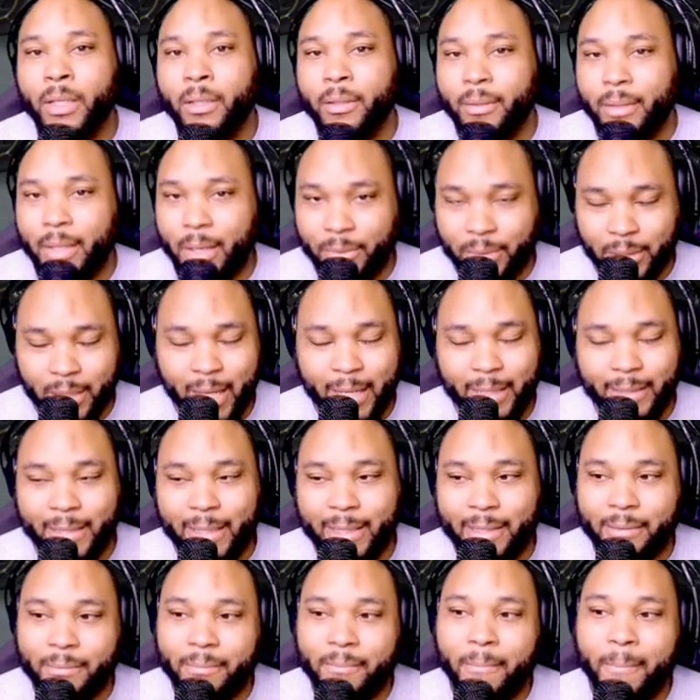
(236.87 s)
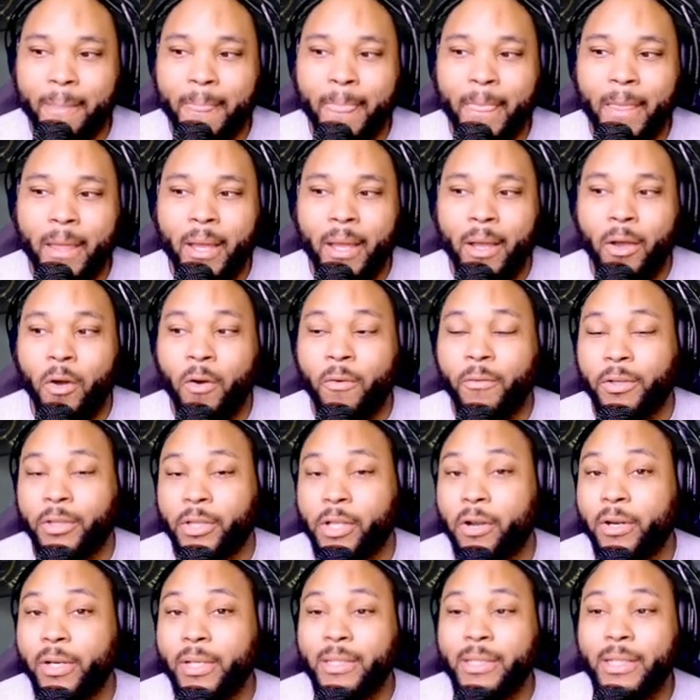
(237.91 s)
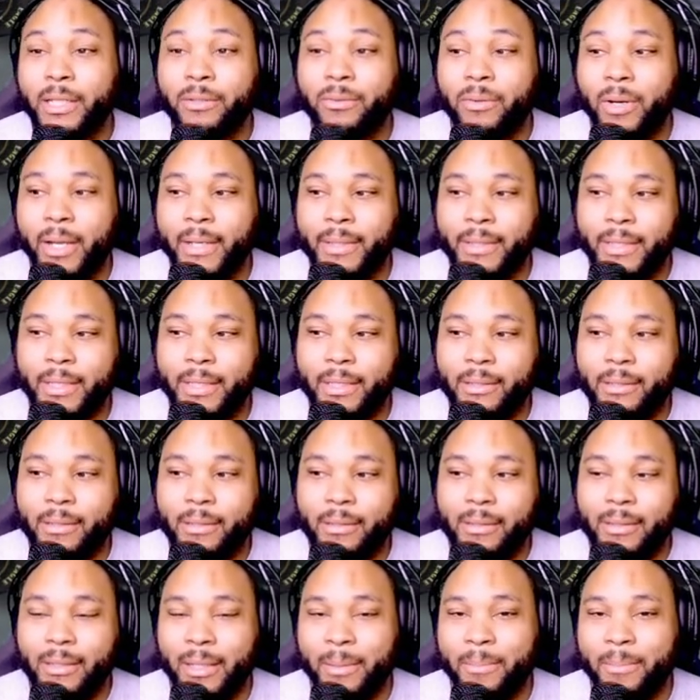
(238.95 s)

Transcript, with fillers: That was last season. Over 36 races, the